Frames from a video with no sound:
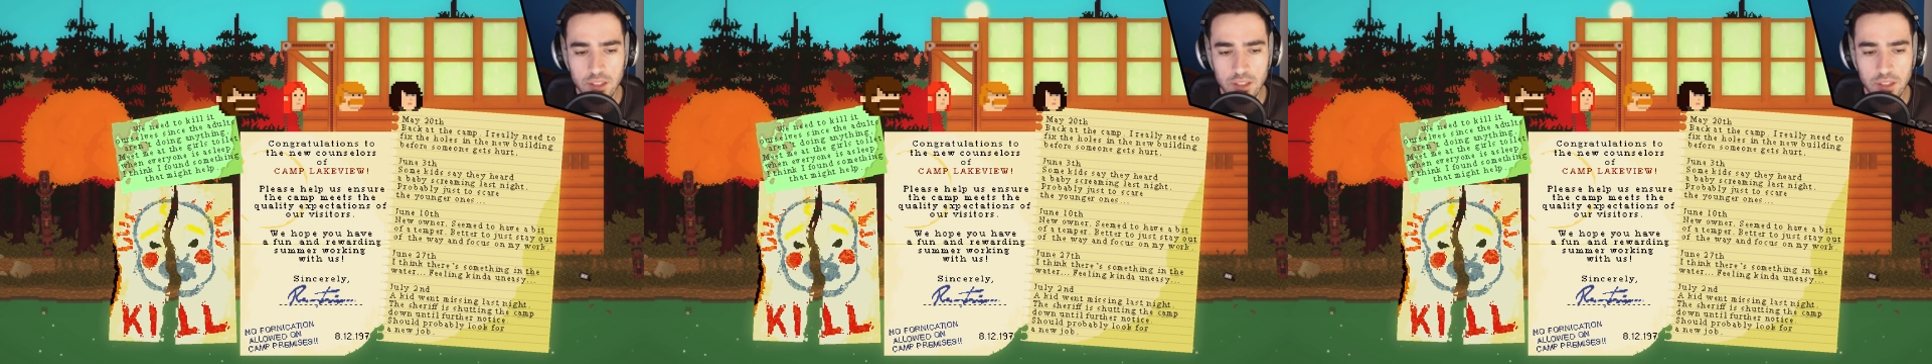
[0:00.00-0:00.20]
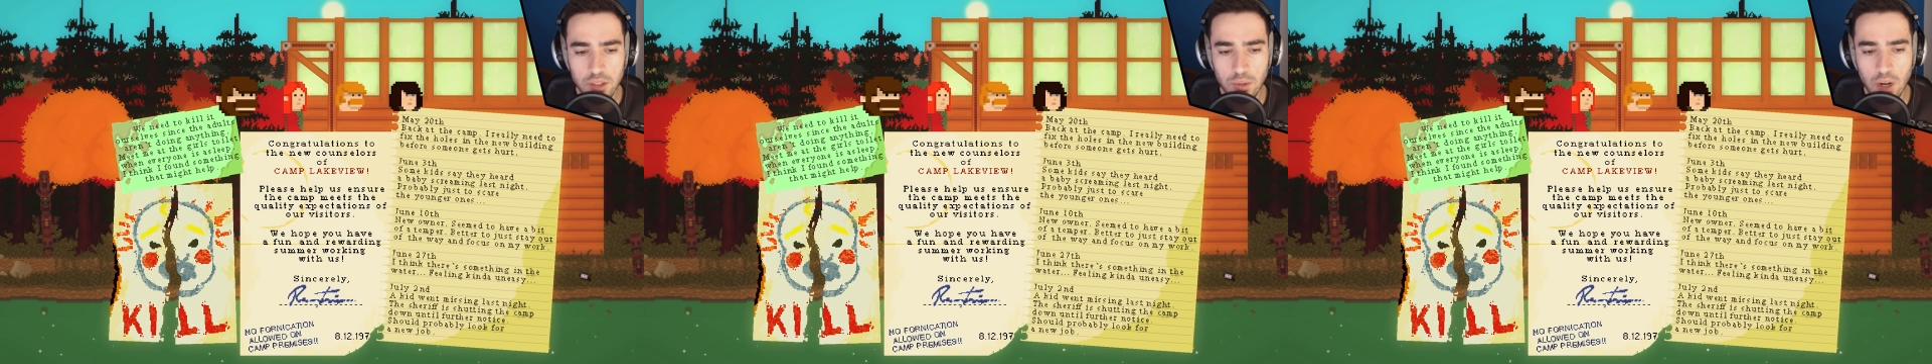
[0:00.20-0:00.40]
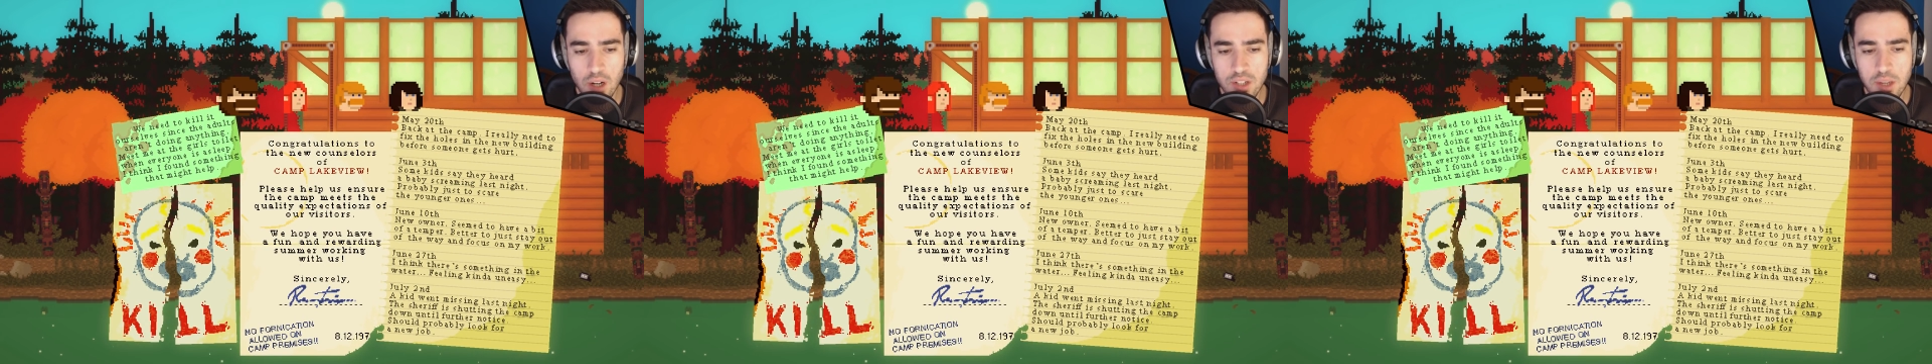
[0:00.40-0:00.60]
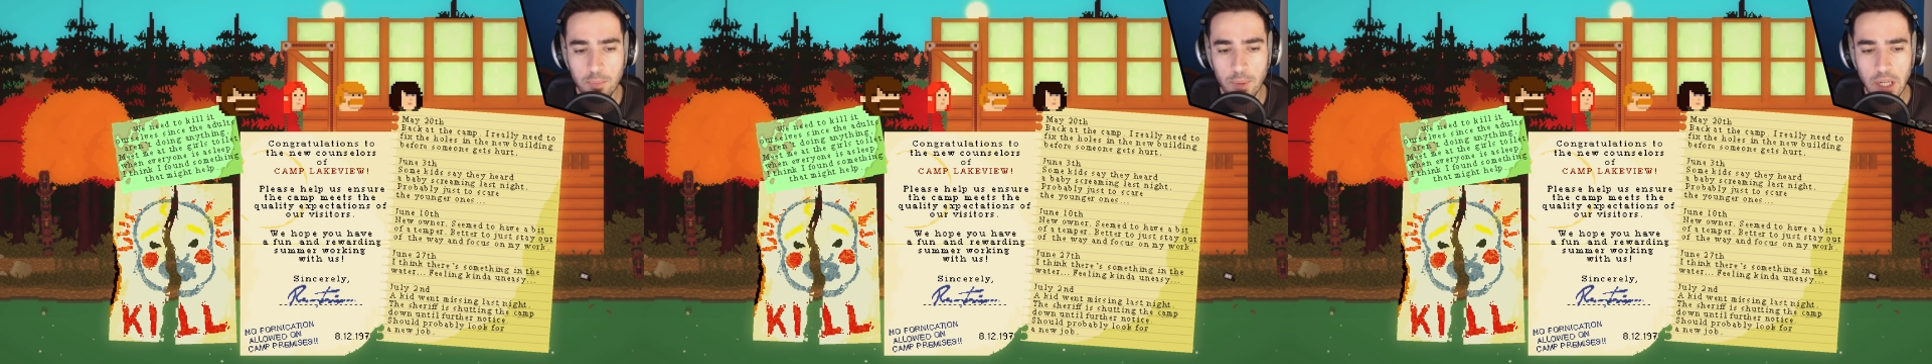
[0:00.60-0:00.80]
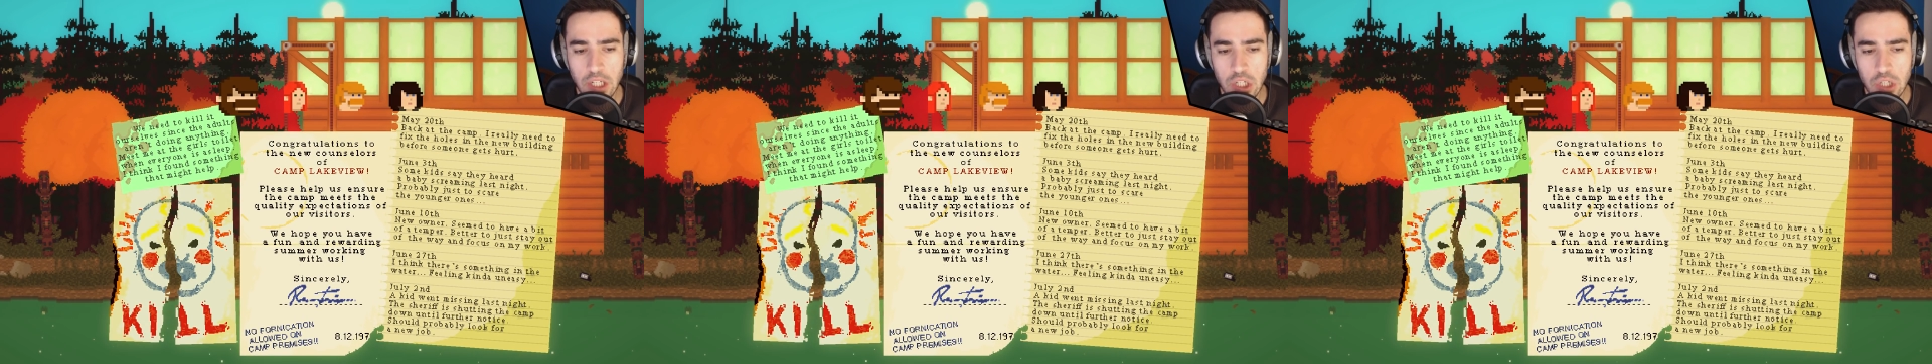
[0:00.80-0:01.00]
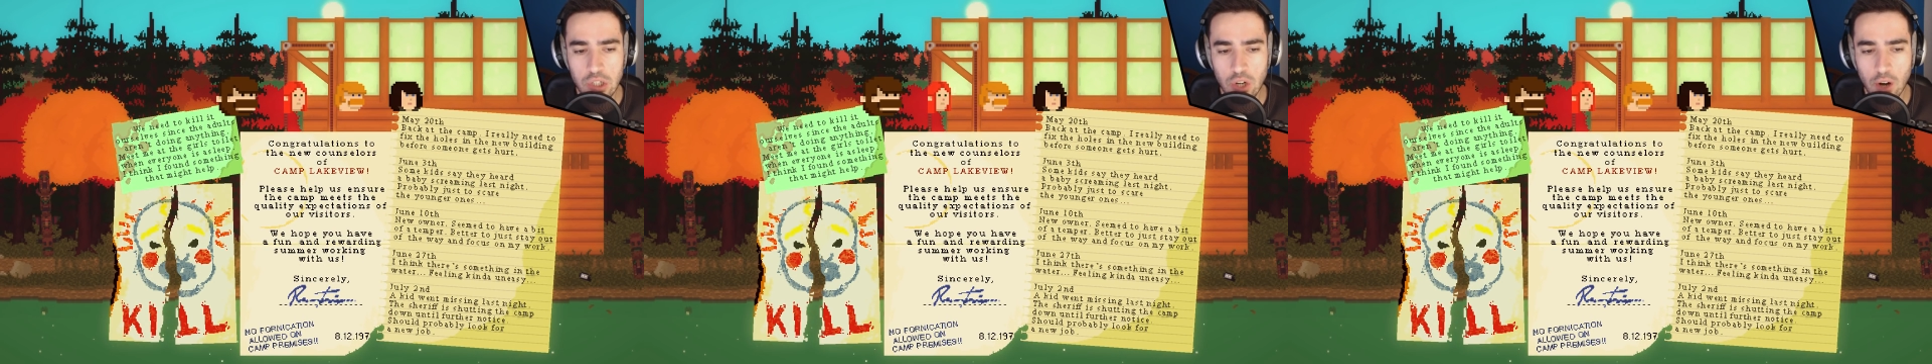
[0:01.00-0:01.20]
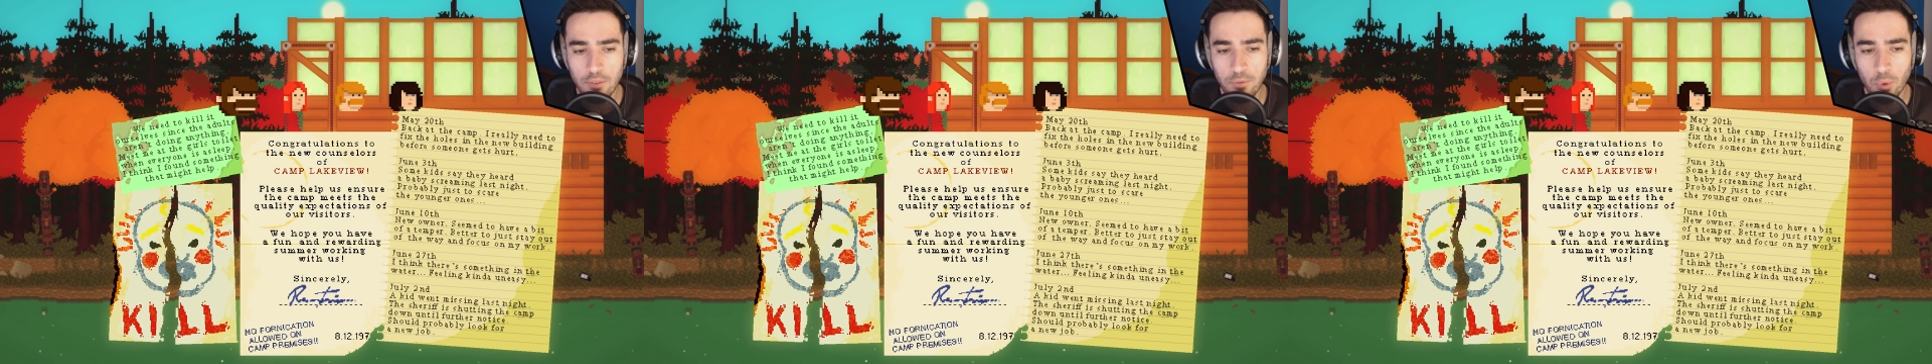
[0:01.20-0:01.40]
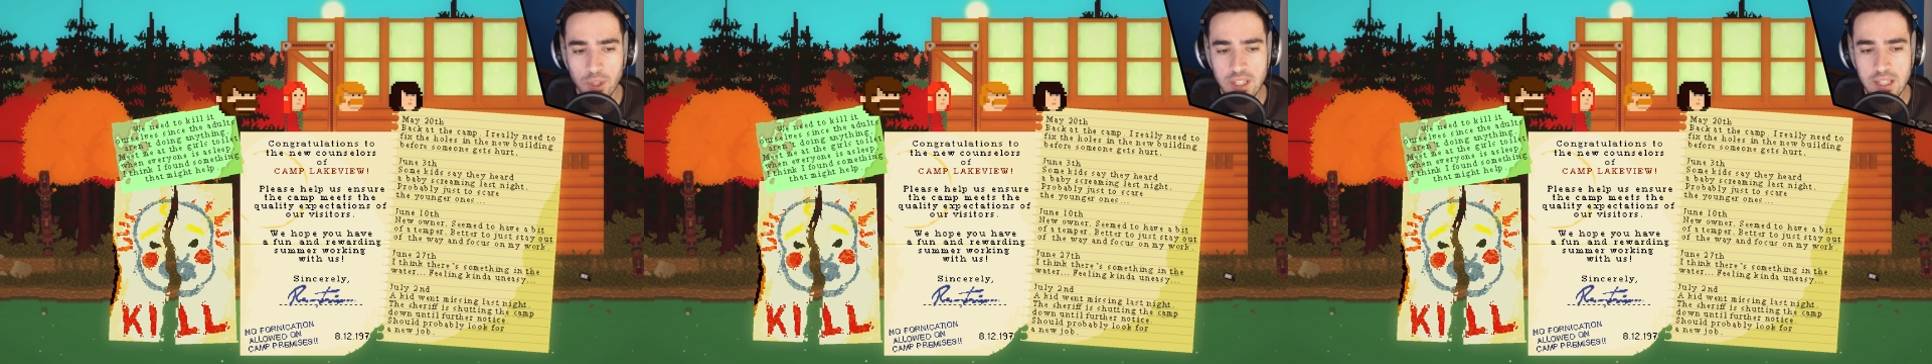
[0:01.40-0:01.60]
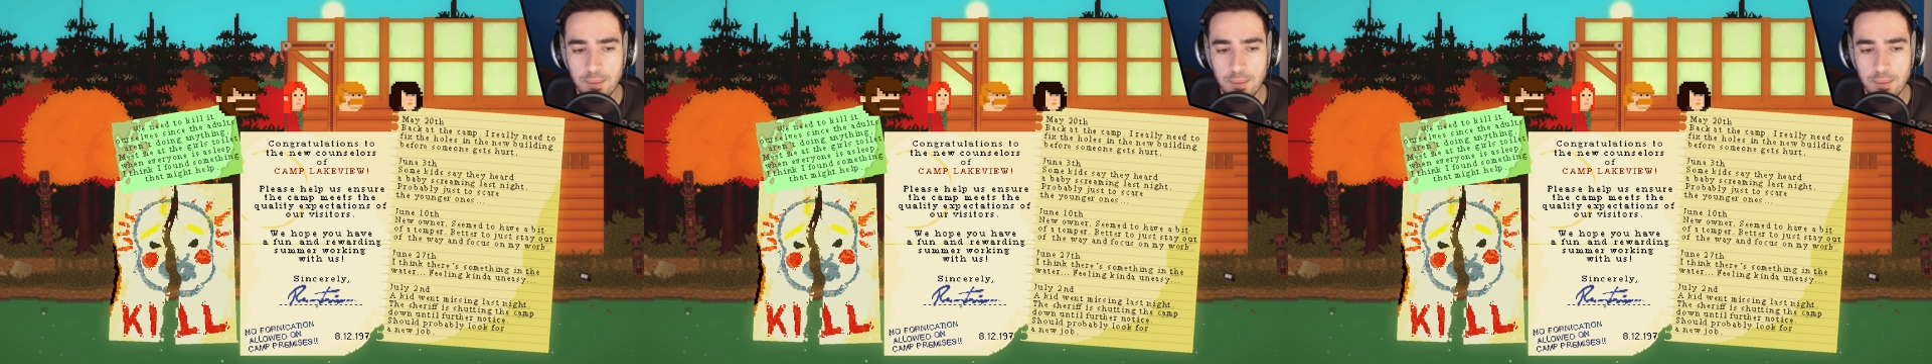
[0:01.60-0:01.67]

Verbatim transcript: you watch a picture of what